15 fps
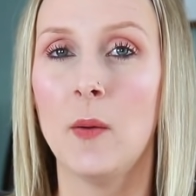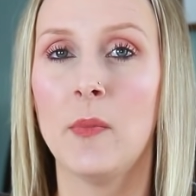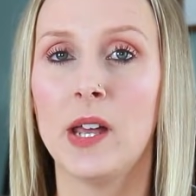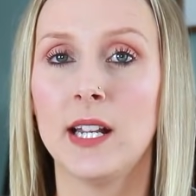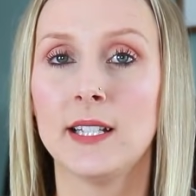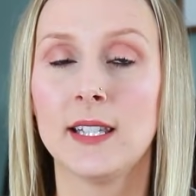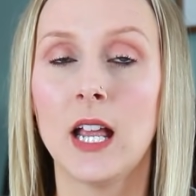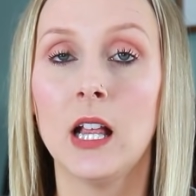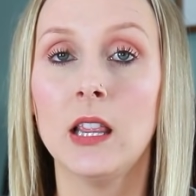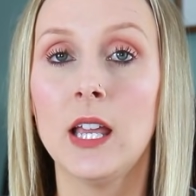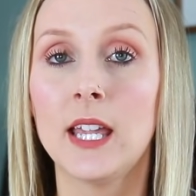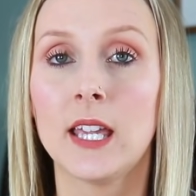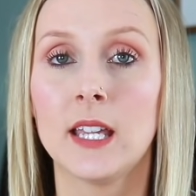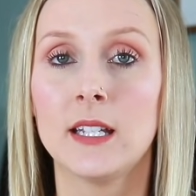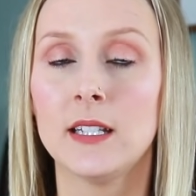But it's not
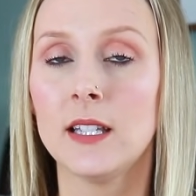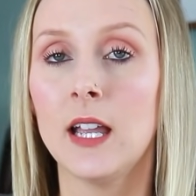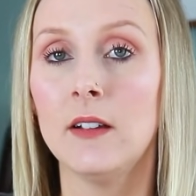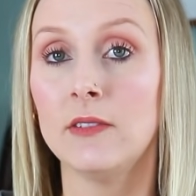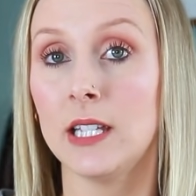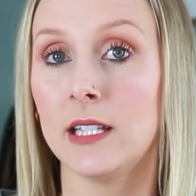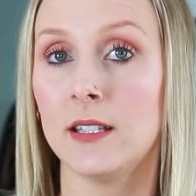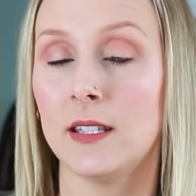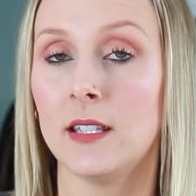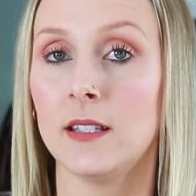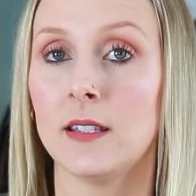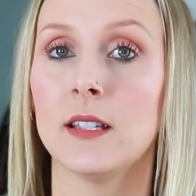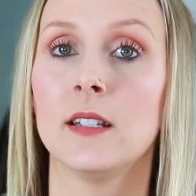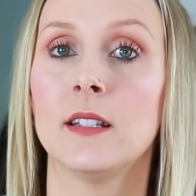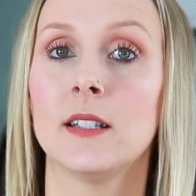like, it doesn't have like
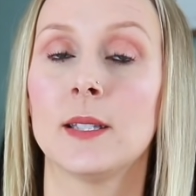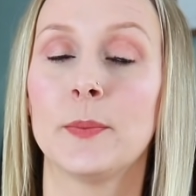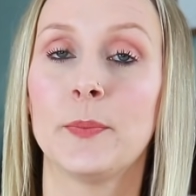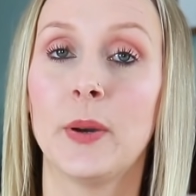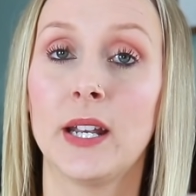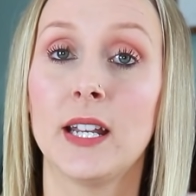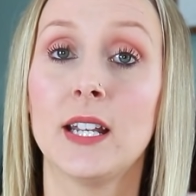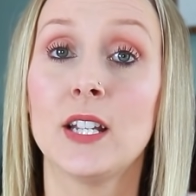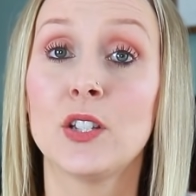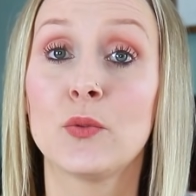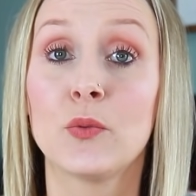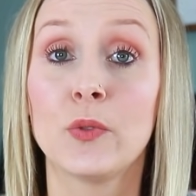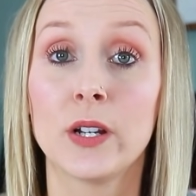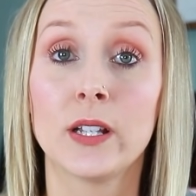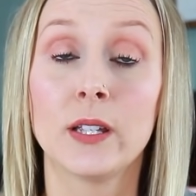seasons, but it is
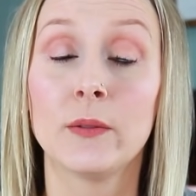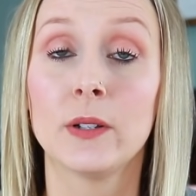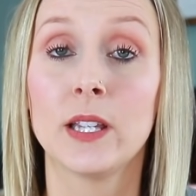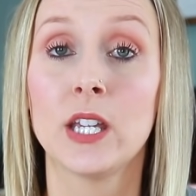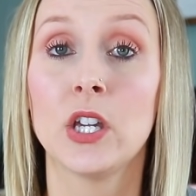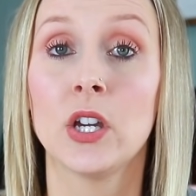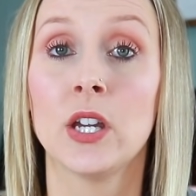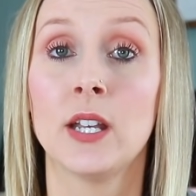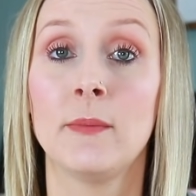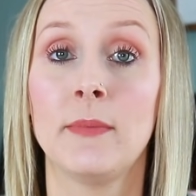really, really good.